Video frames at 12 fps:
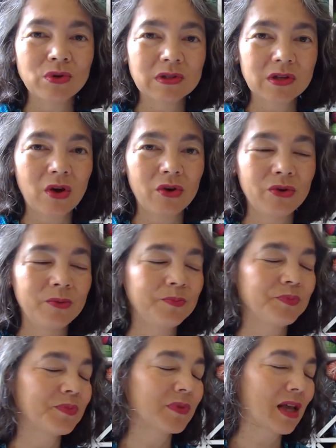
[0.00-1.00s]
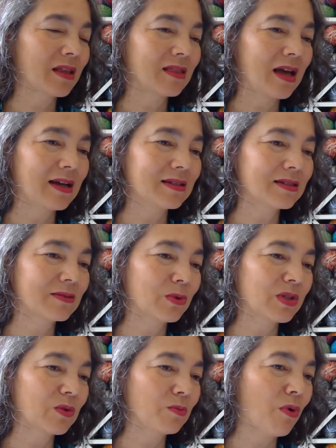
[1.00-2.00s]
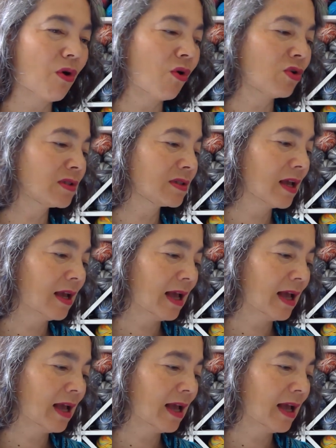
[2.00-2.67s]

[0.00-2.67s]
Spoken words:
so that was on pause.